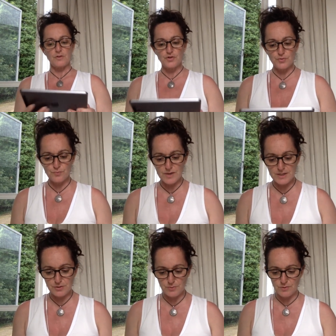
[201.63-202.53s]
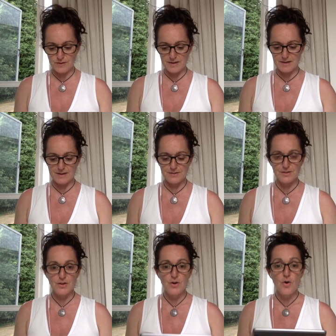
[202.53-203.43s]
to redo all the cards
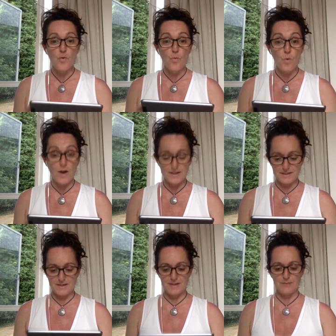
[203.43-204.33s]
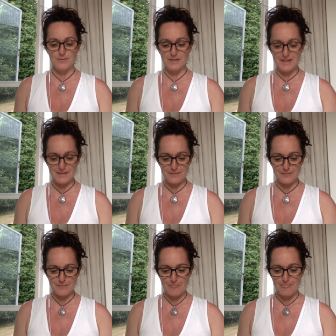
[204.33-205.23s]
what a relief.